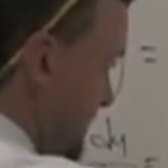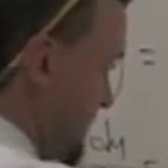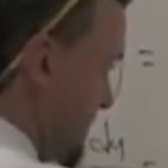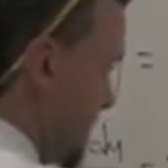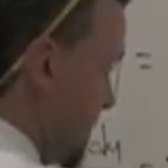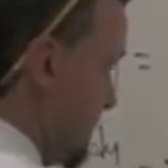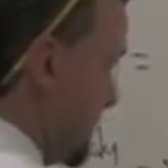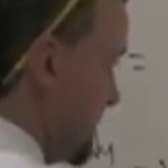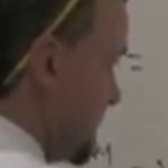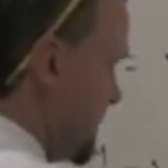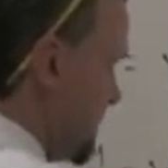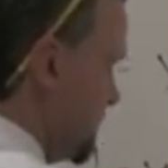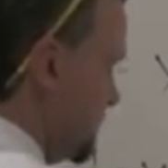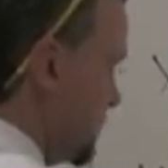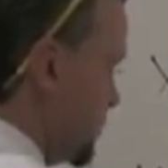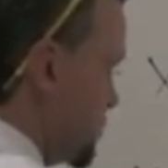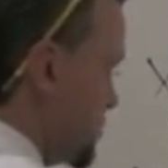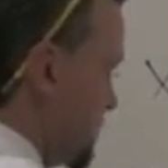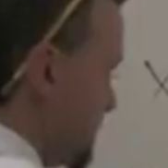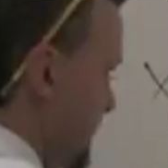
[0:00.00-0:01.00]
here,
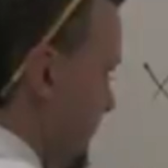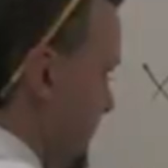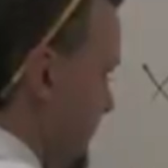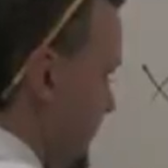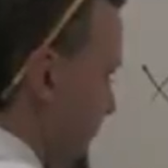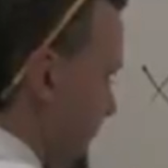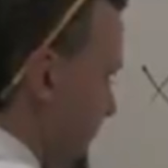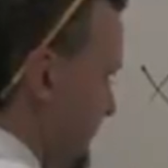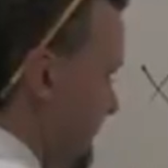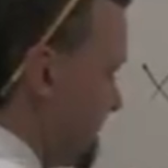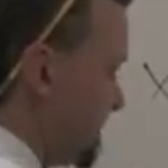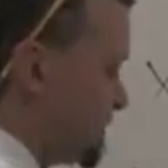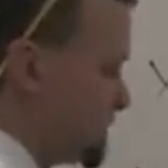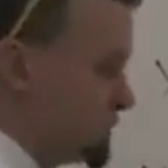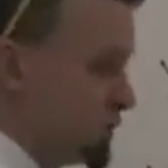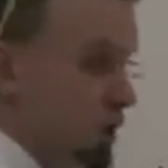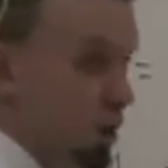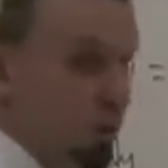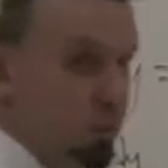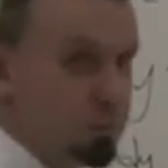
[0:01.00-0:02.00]
which will be a negative
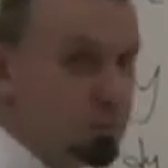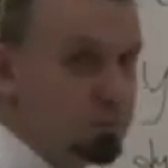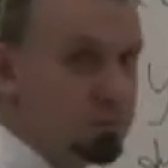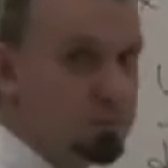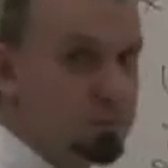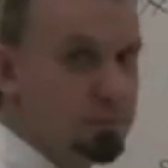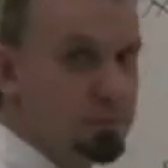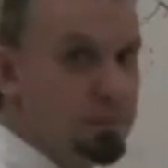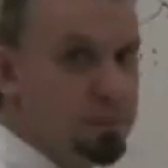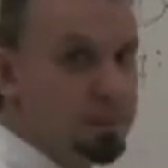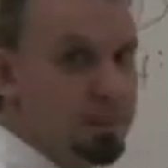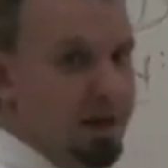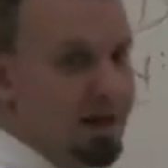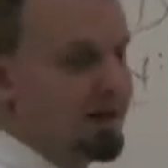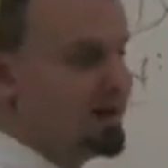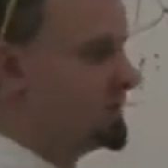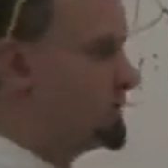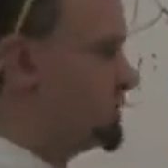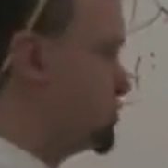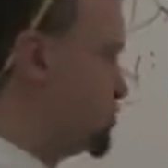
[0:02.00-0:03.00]
2.
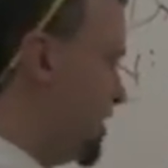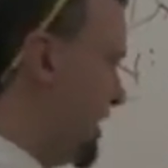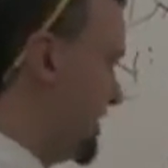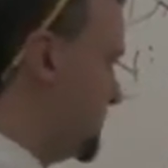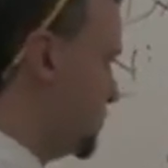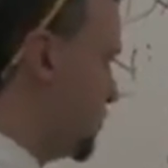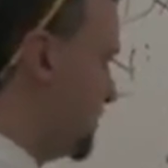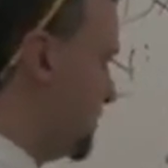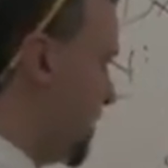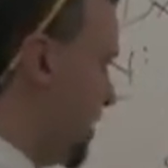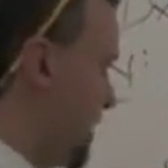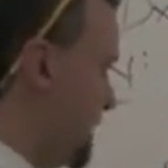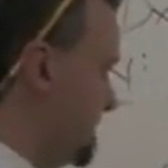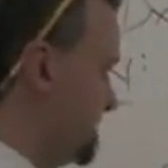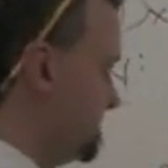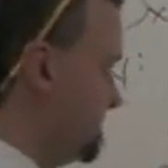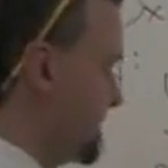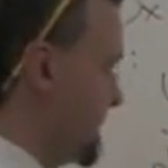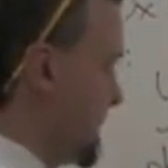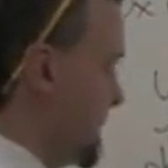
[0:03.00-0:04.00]
And that's the chain rule part,
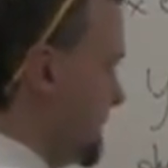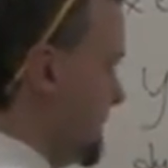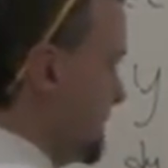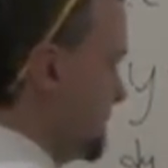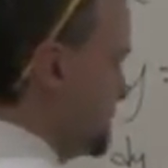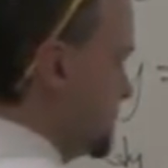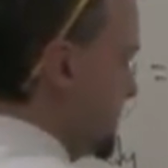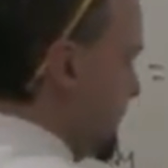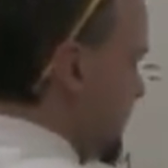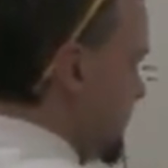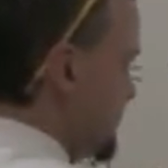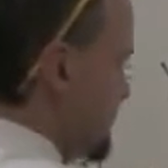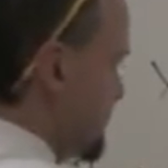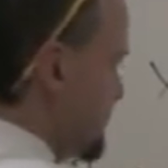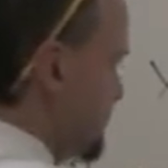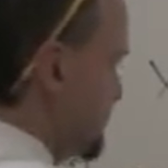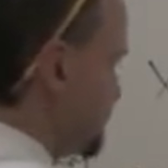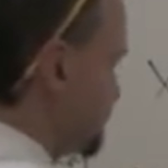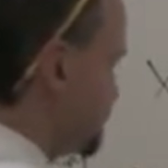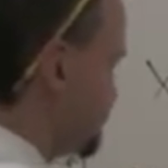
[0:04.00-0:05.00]
plus